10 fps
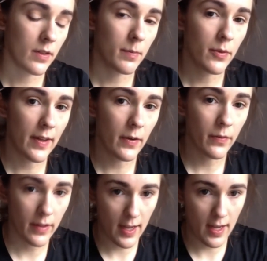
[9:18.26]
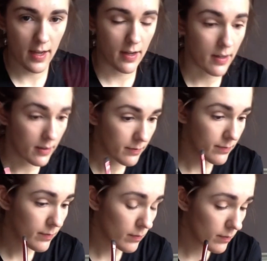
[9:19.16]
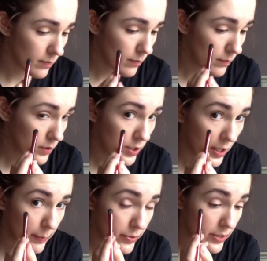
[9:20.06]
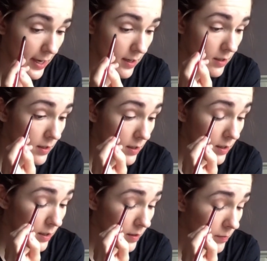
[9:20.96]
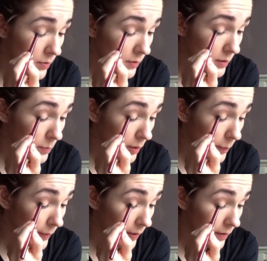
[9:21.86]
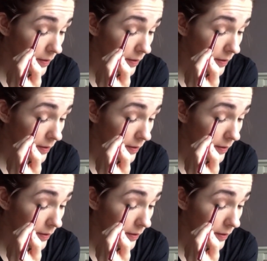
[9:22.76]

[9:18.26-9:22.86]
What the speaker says: Put that on the shadow brush again. I'm just going to pop it